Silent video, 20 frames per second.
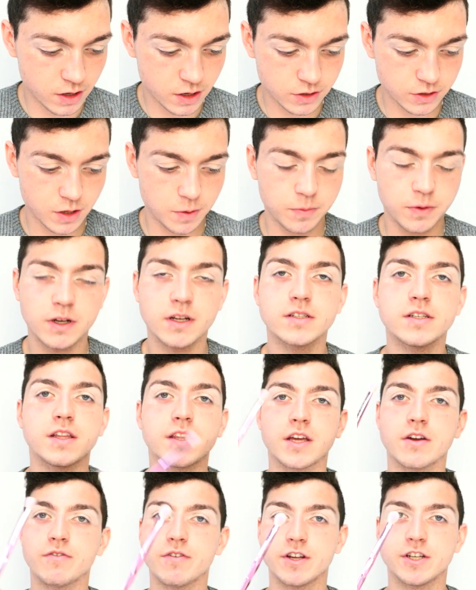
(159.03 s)
So I'm going to take
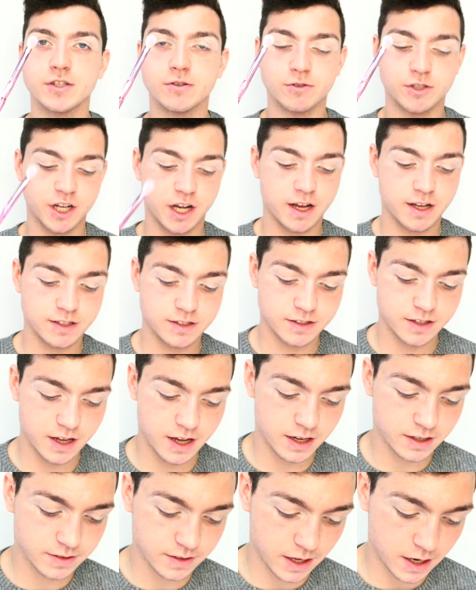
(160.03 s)
the original
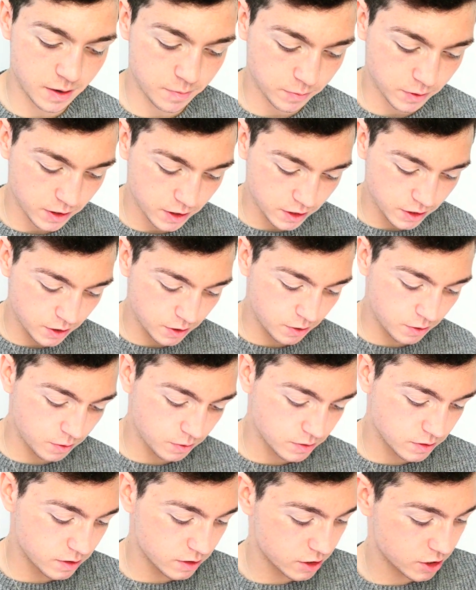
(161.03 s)
JS6 and I'm going to
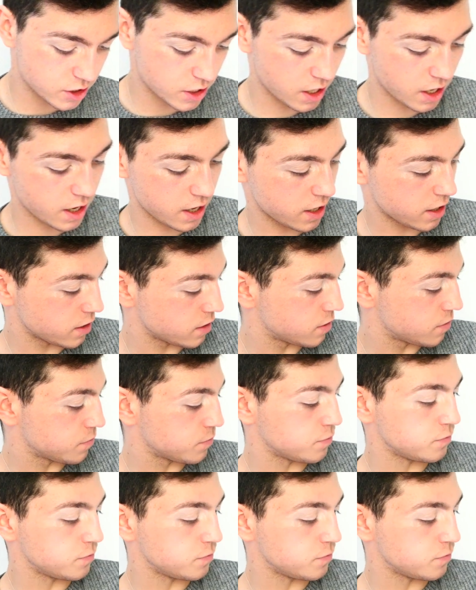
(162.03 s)
use the shade